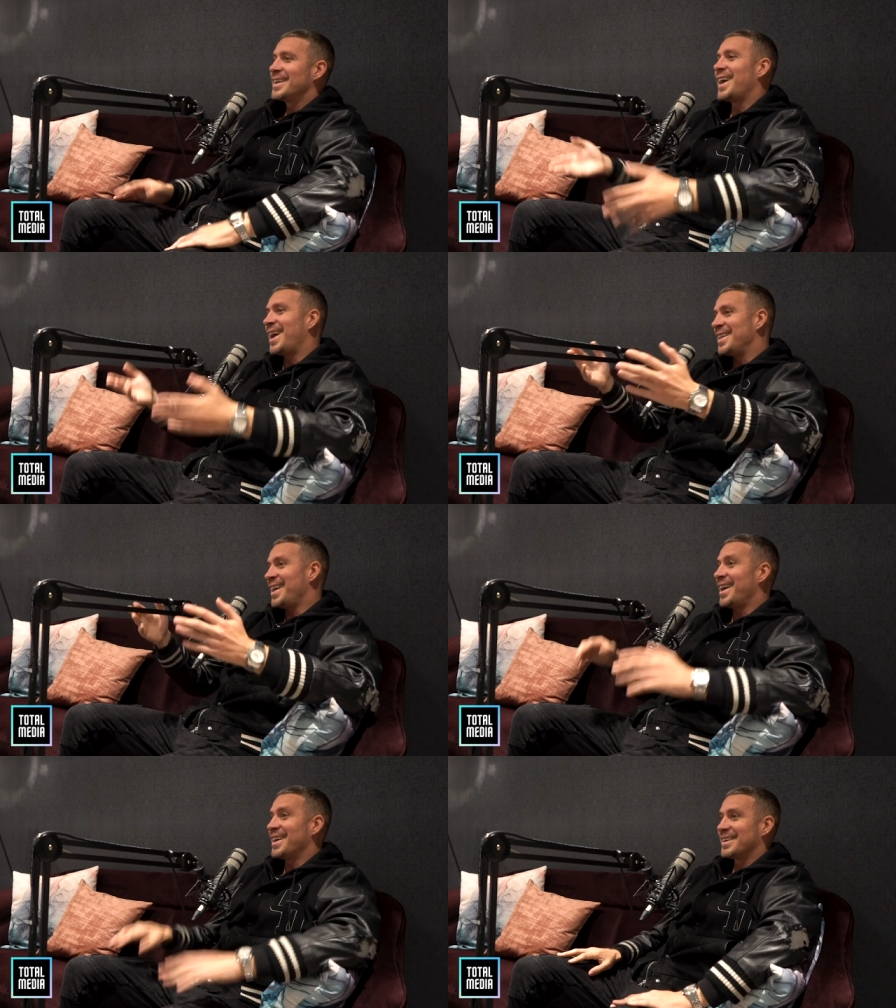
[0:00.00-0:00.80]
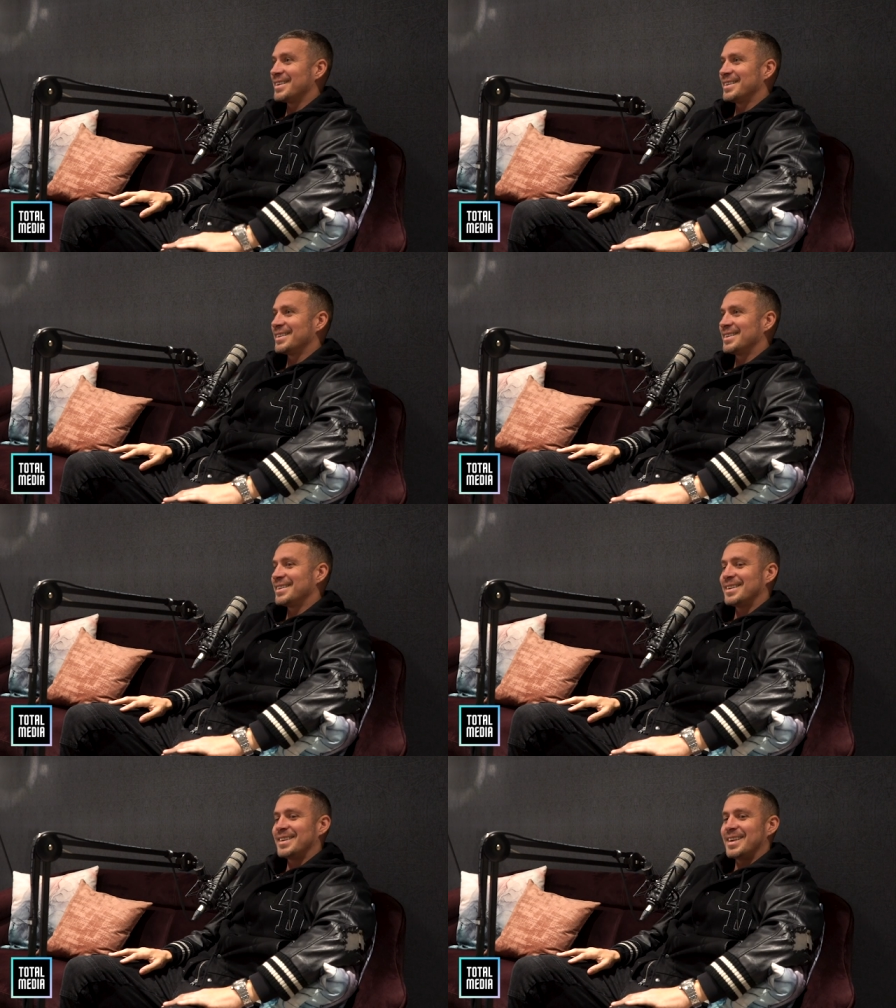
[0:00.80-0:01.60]
Get in there,
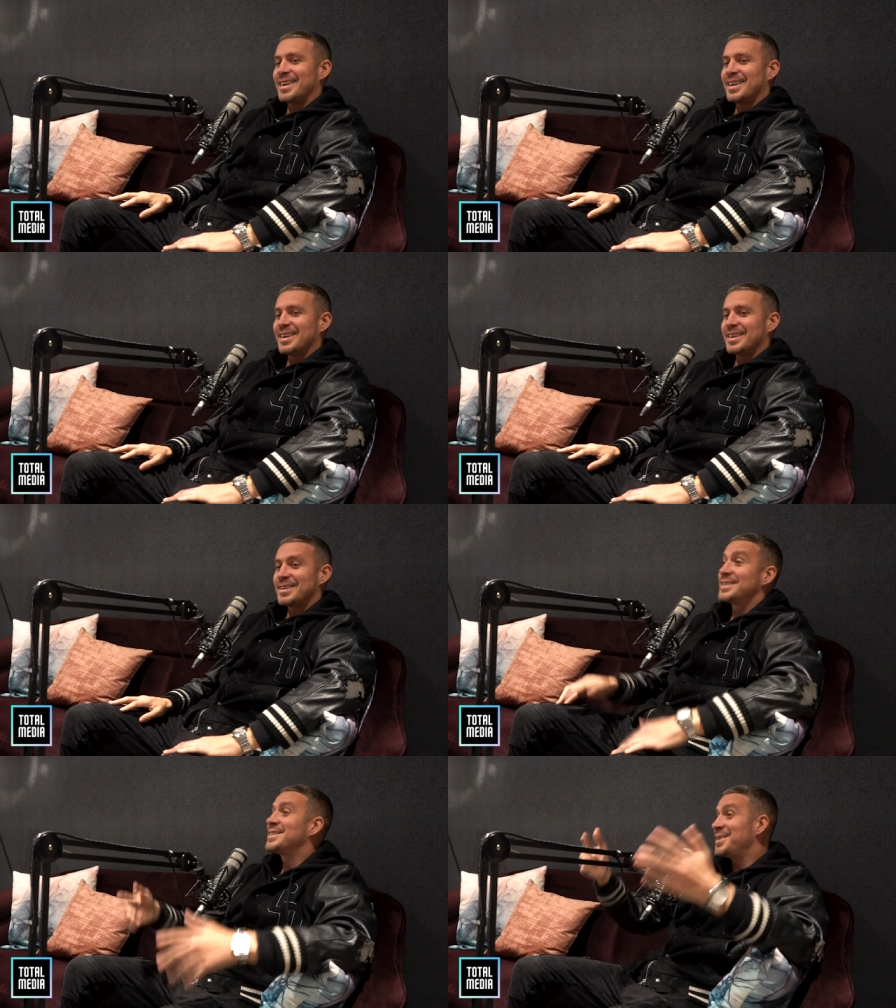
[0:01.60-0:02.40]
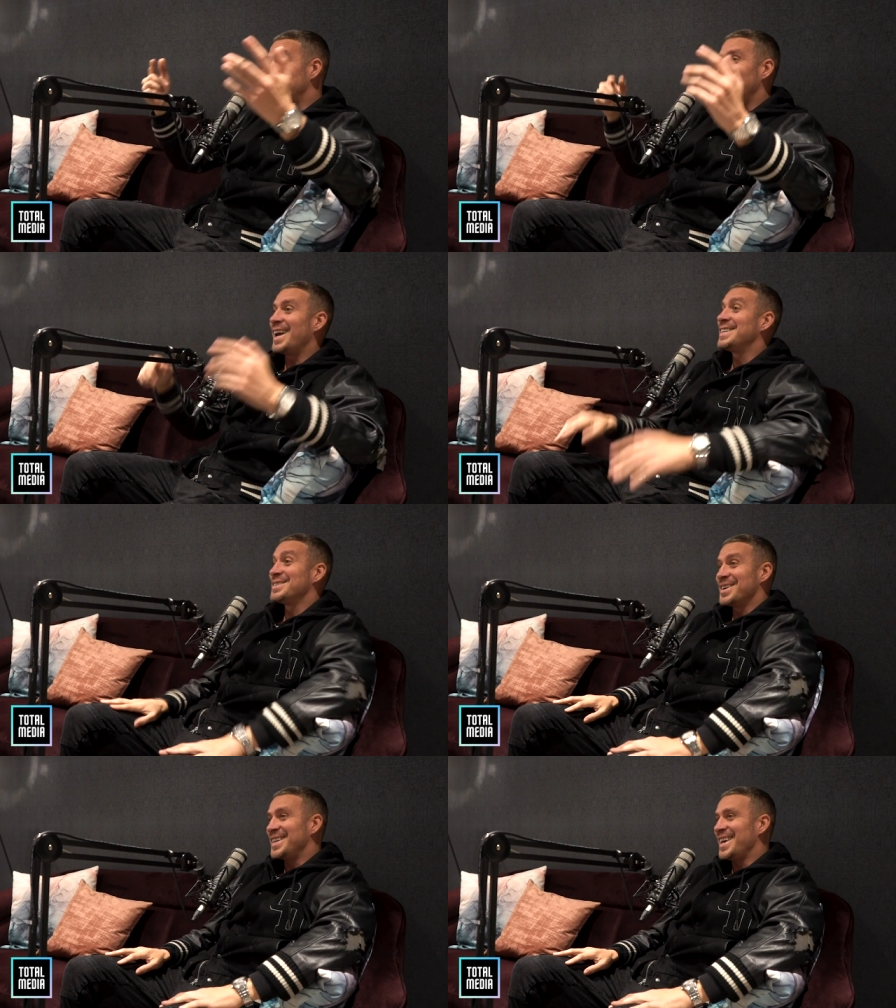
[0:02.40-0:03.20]
let two of the lads
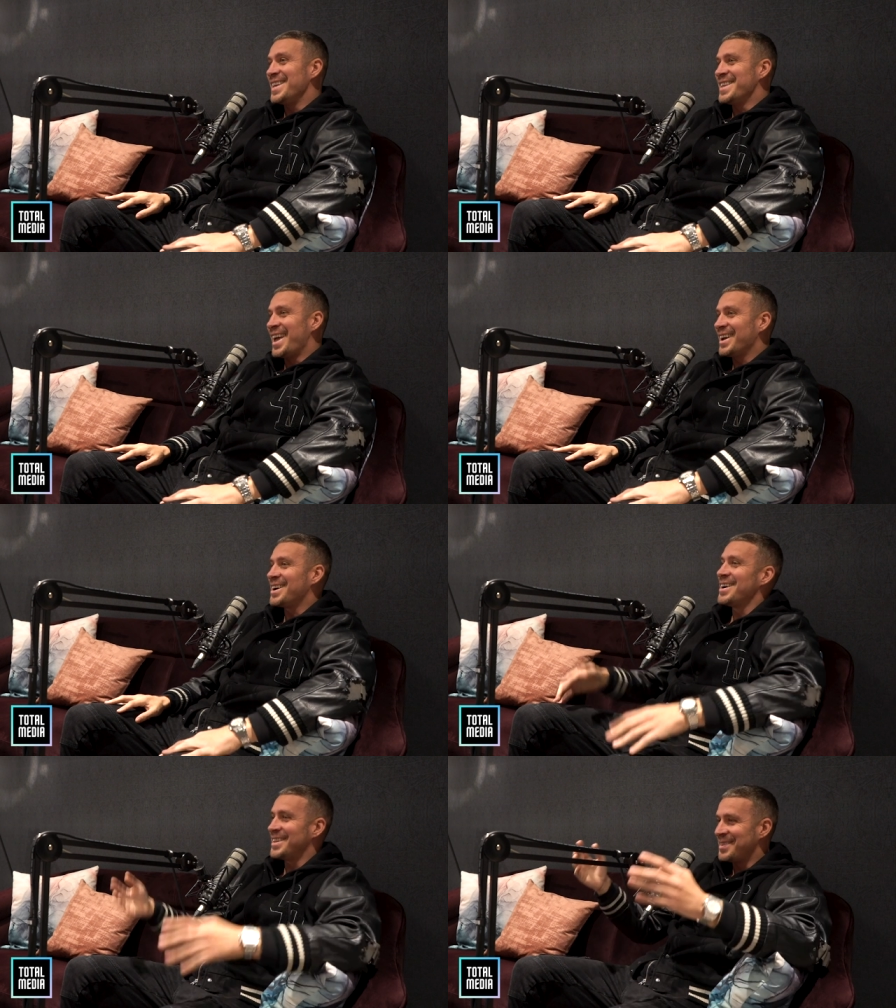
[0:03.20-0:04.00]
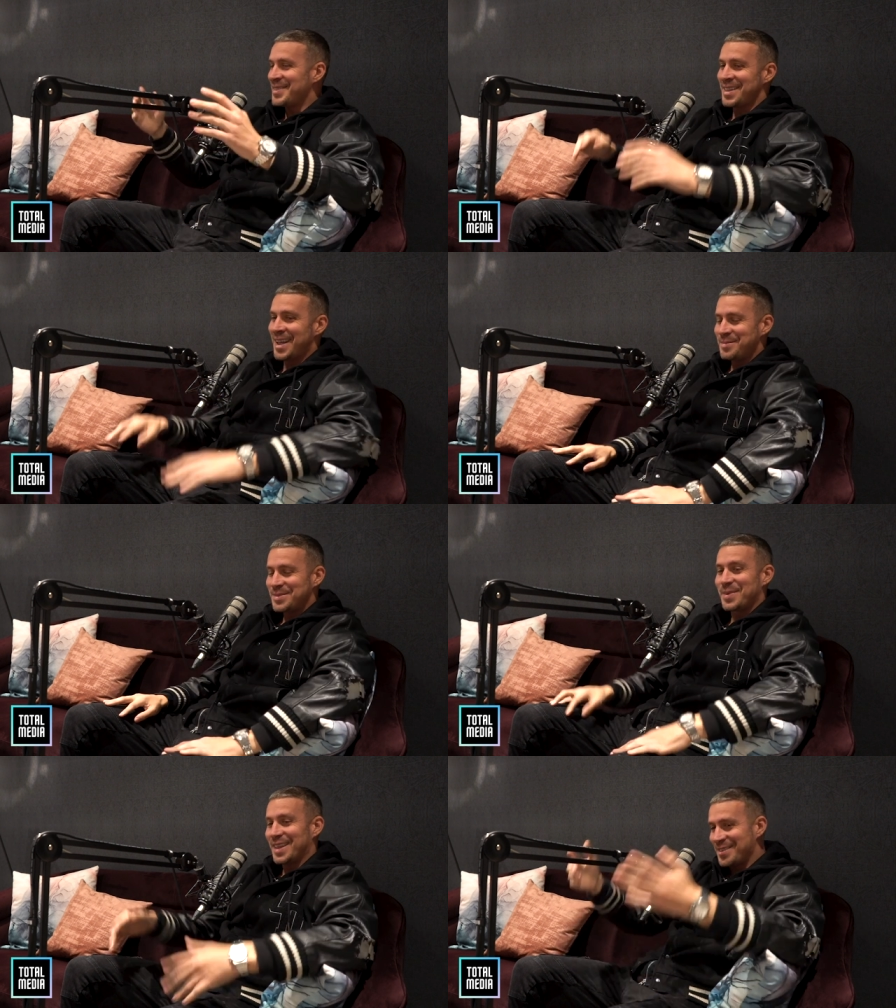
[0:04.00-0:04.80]
already in there. Can't name their
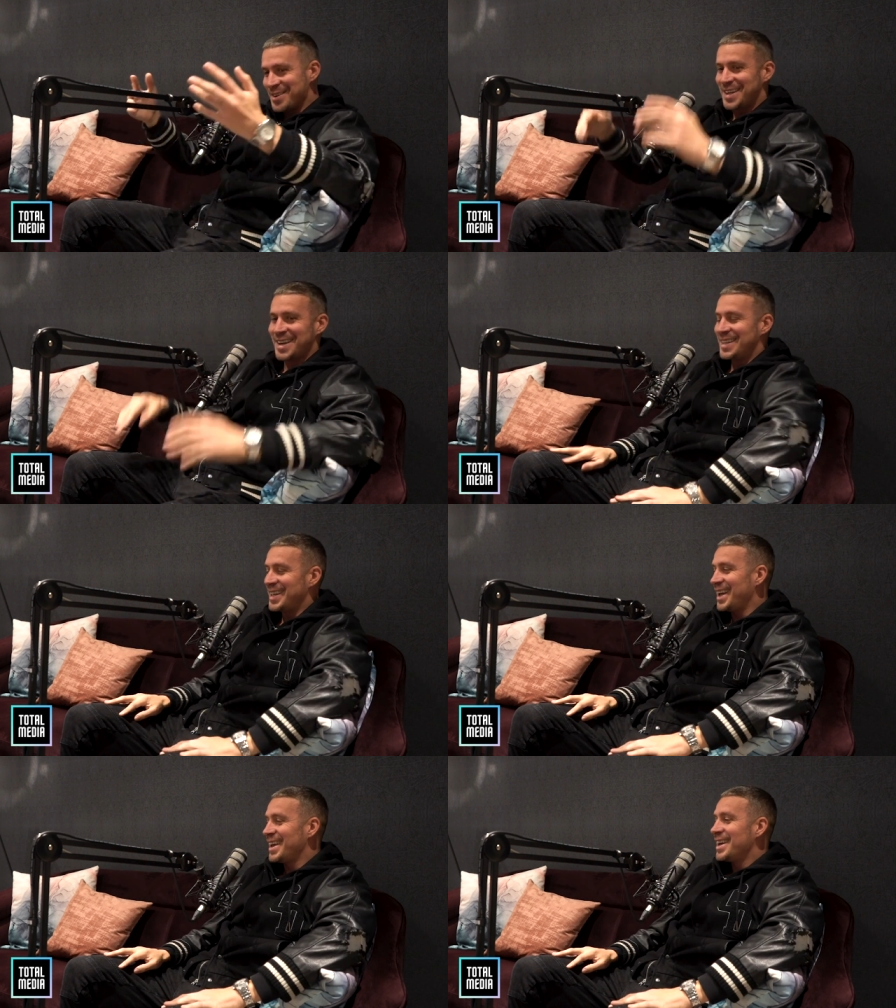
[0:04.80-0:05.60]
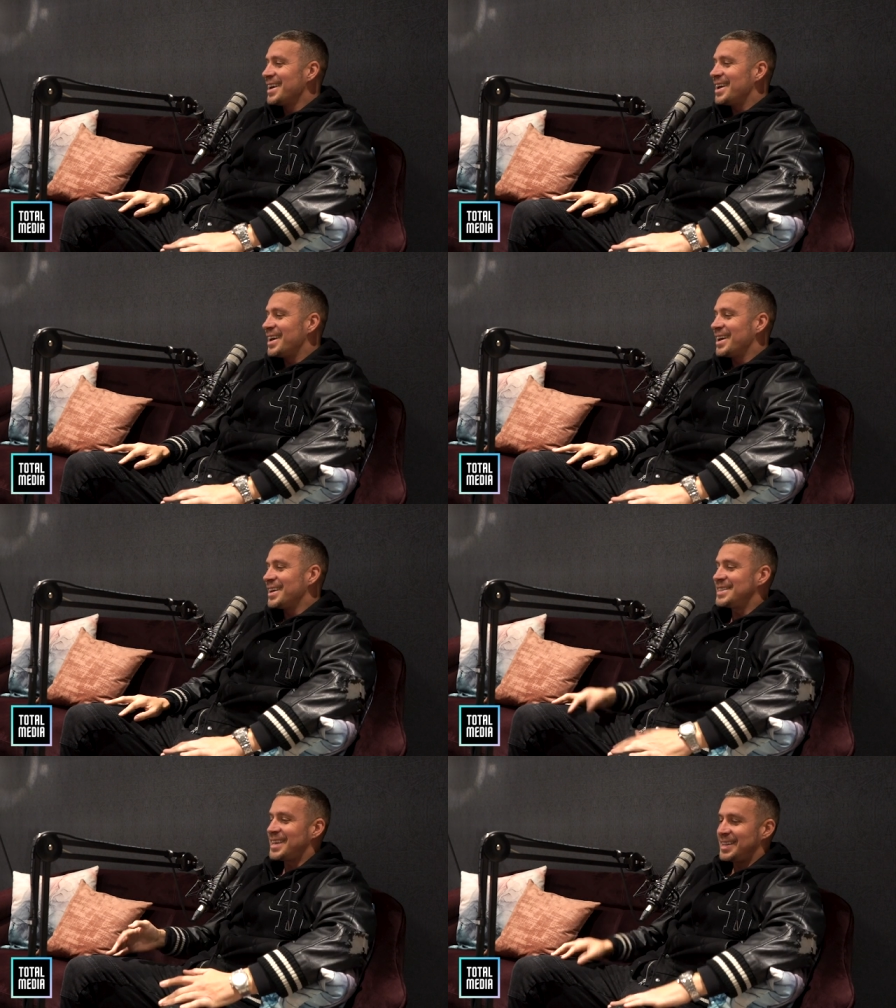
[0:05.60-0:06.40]
names, but they're already in there, uh,
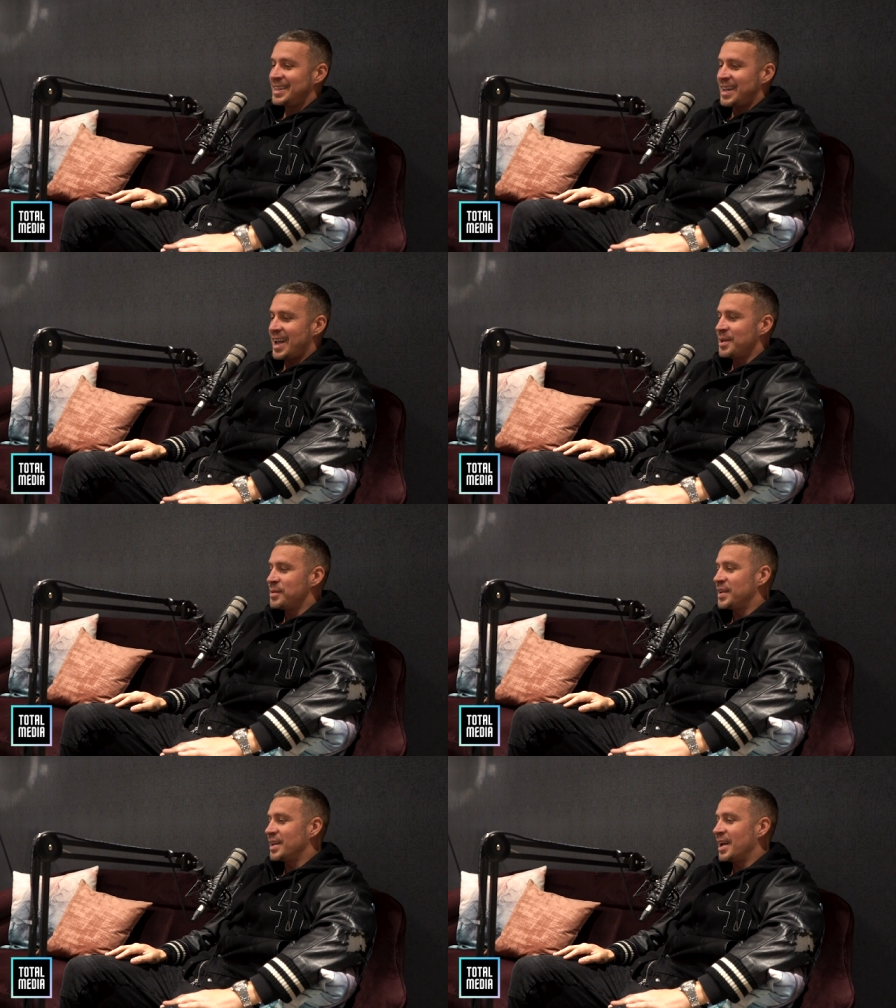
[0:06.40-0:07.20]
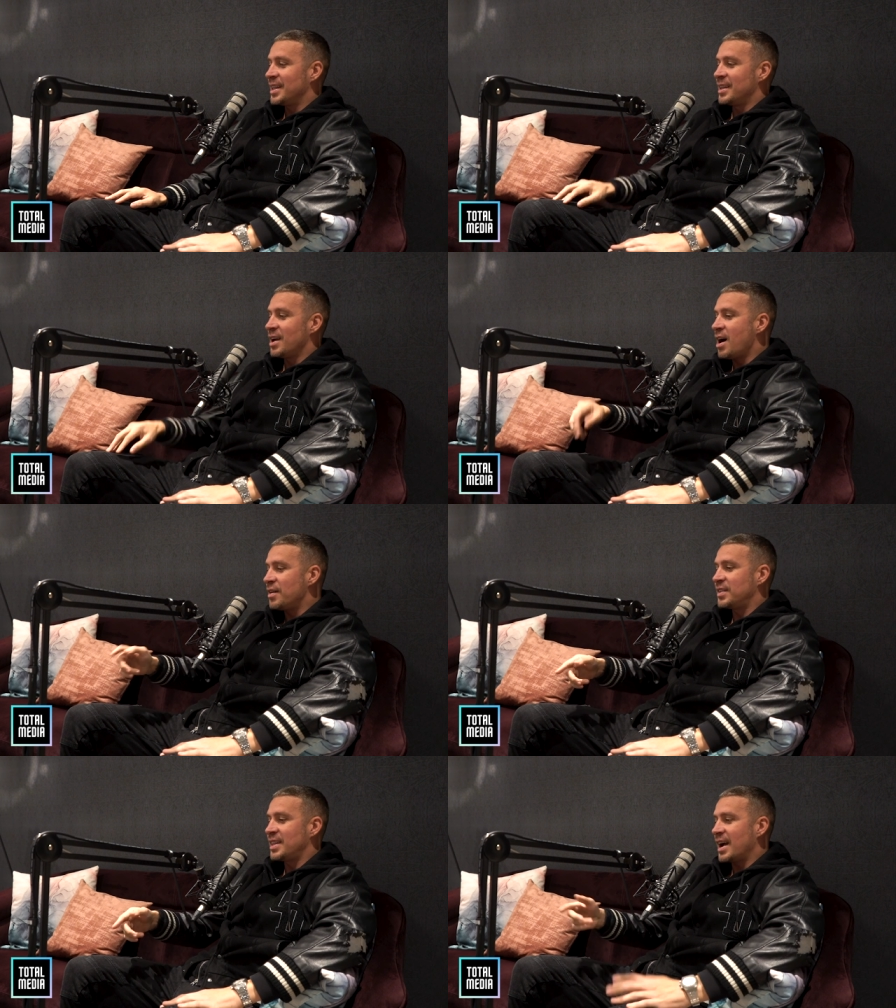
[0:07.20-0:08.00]
sitting in there and then we think, And then
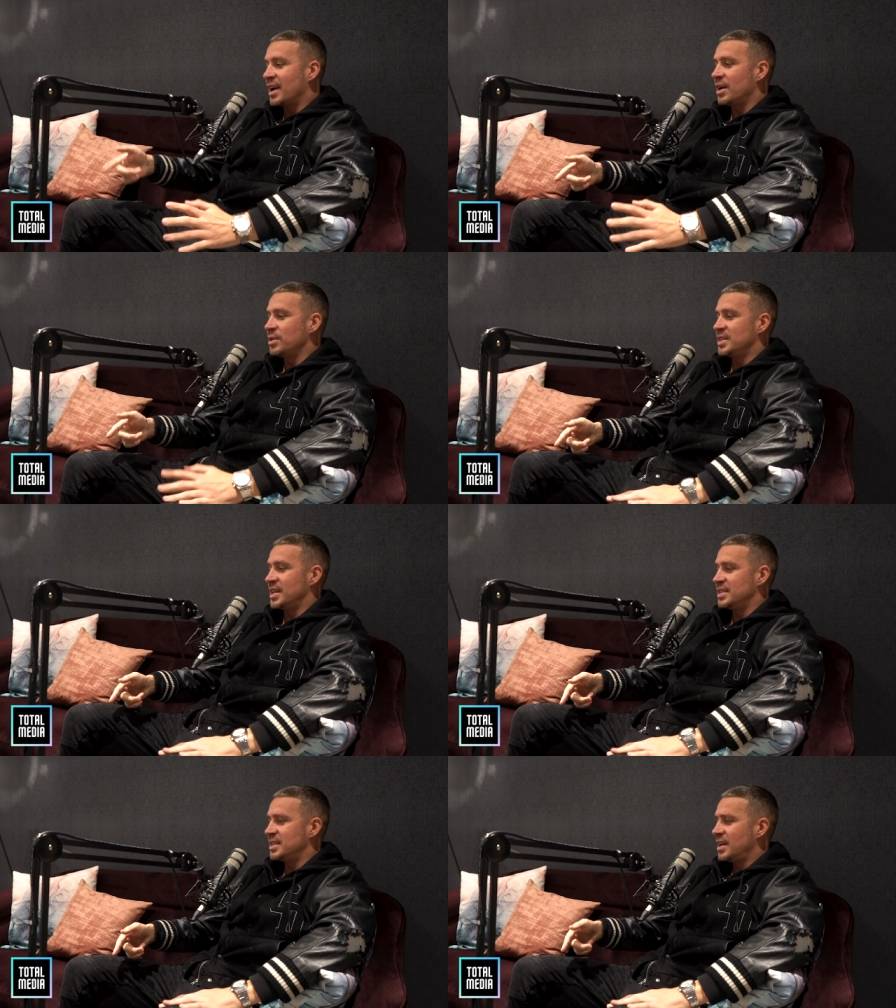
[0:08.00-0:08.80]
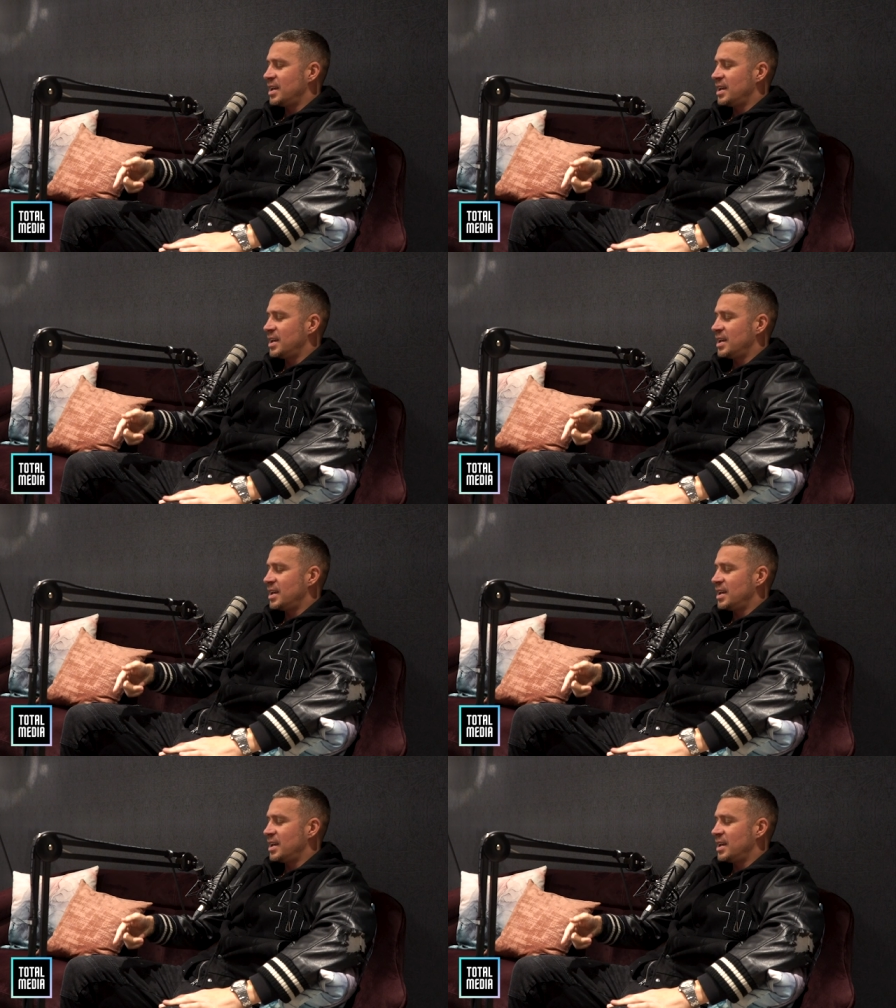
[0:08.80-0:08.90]
after that closes,